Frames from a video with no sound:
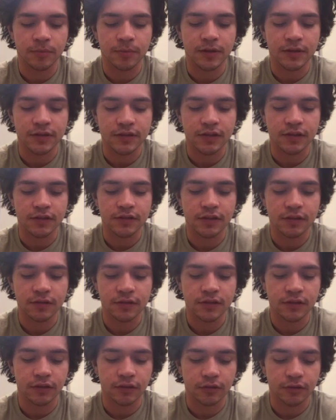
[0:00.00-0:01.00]
pin sends out
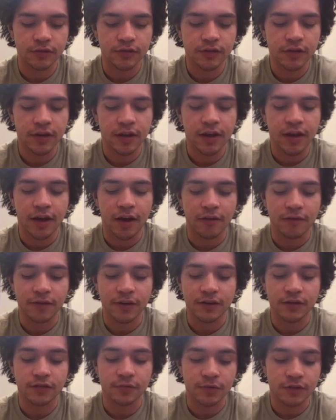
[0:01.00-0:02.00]
signals. How
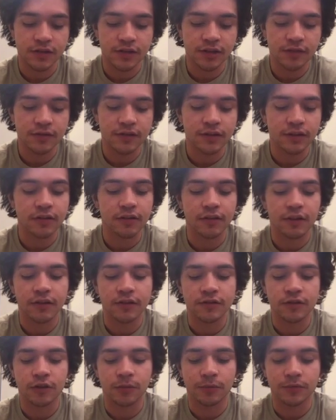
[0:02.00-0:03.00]
fast it receives it then
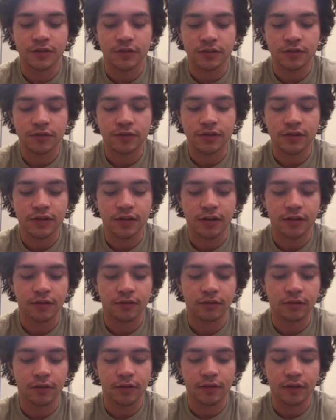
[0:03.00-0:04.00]
determines the duty
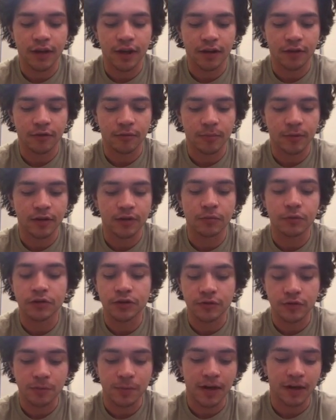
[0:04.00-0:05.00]
cycle in the echo pin,
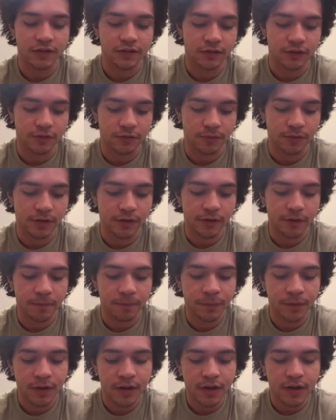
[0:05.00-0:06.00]
which goes back to the Arduino.
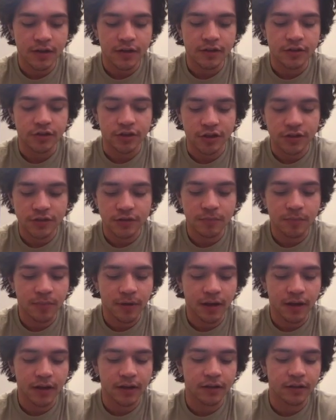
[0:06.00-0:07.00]
Judging
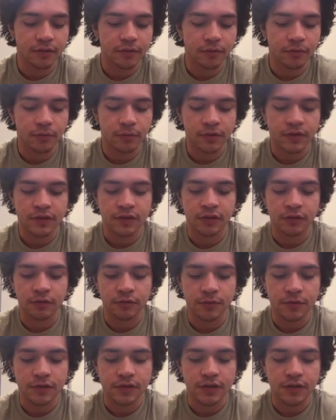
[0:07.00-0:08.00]
by the
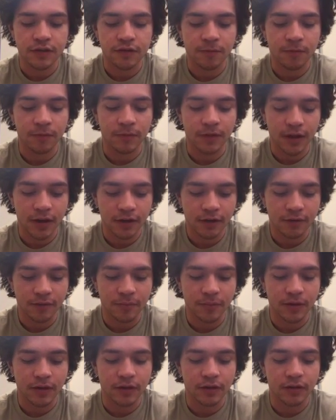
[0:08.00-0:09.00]
signals received from the echo
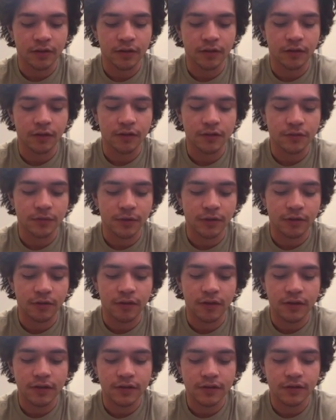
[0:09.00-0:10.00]
pin, the Arduino
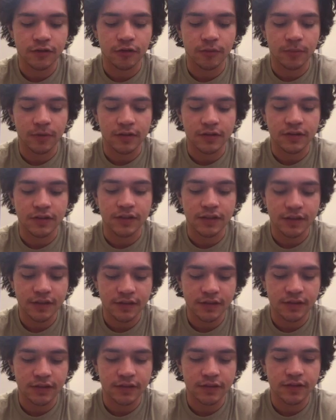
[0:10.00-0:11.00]
then determines the
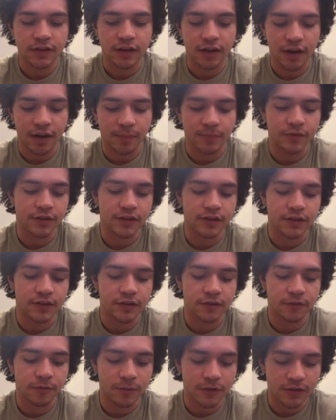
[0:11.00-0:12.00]
distance that an object
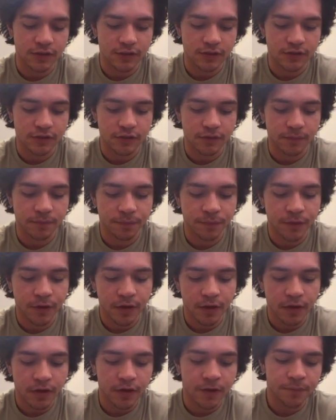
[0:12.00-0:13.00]
is from the sensor.
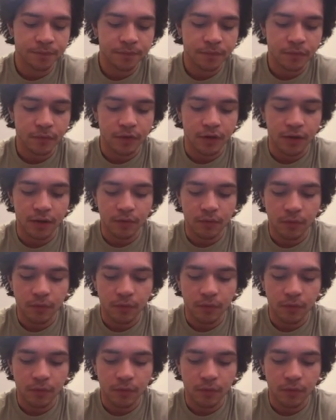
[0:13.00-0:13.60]
Now,